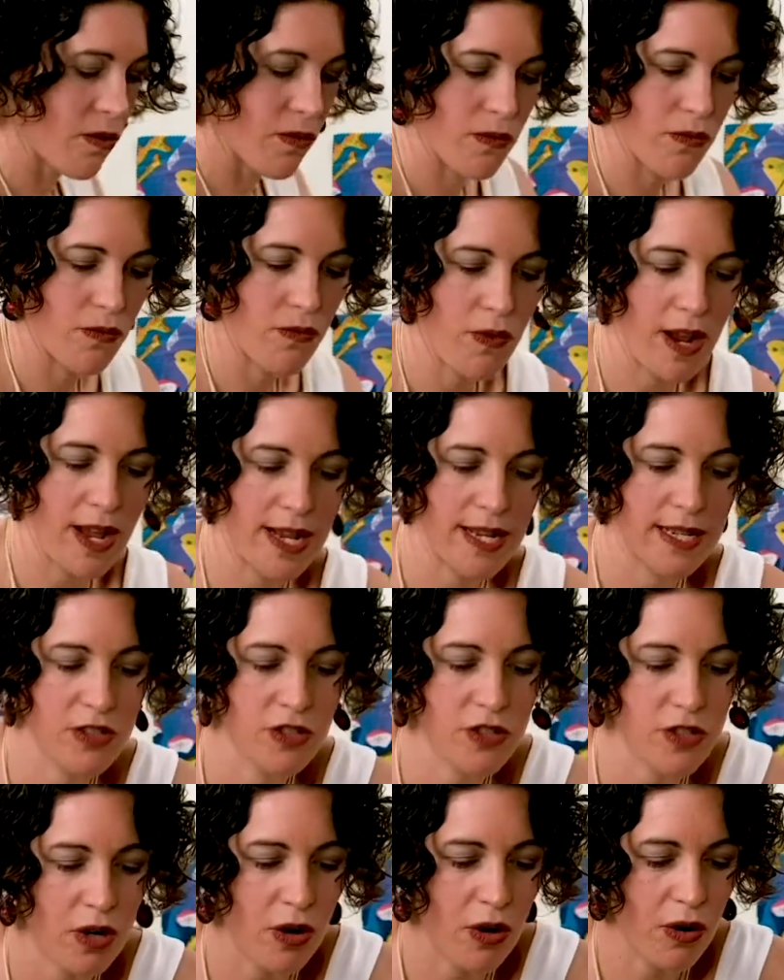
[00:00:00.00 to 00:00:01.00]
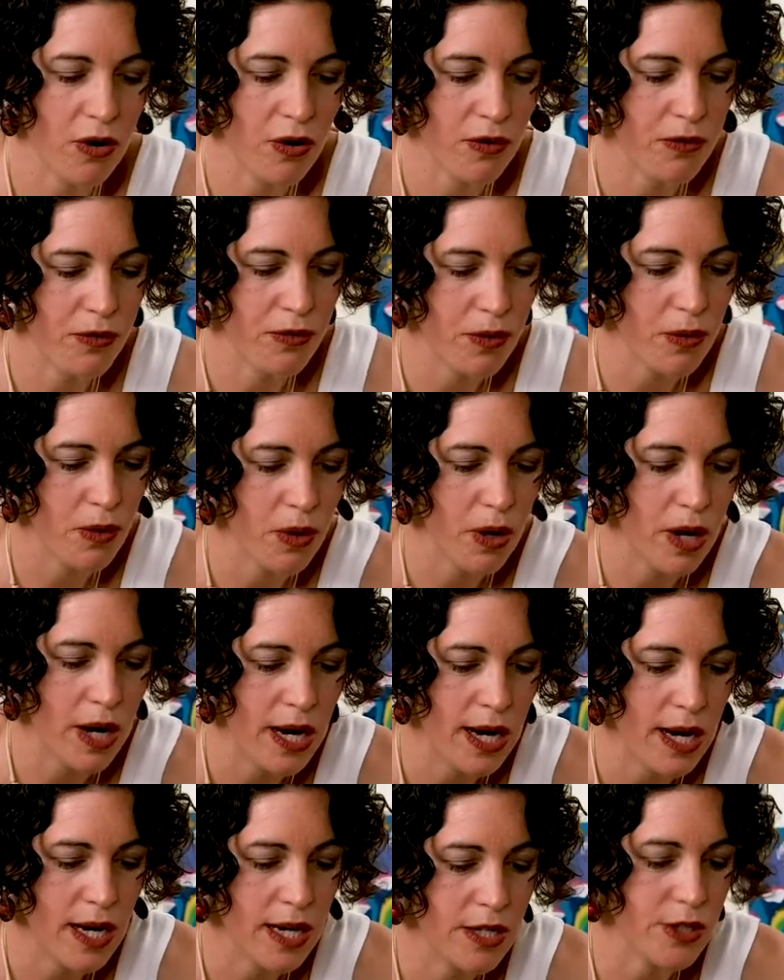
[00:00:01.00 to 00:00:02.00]
range of
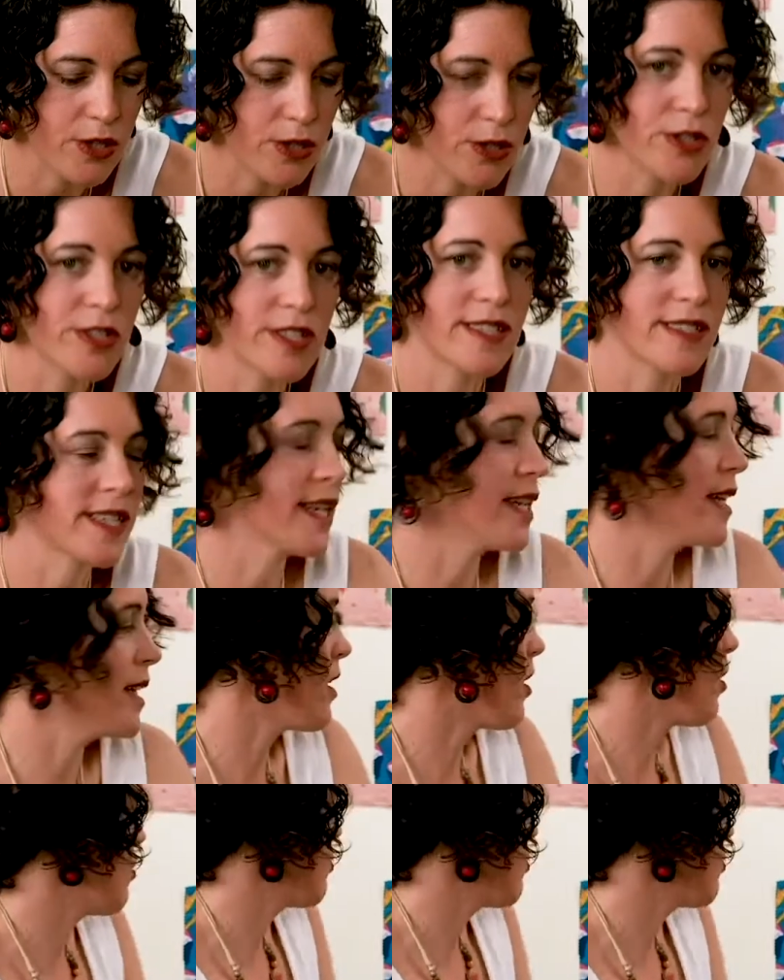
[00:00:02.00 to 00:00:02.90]
uses here I'll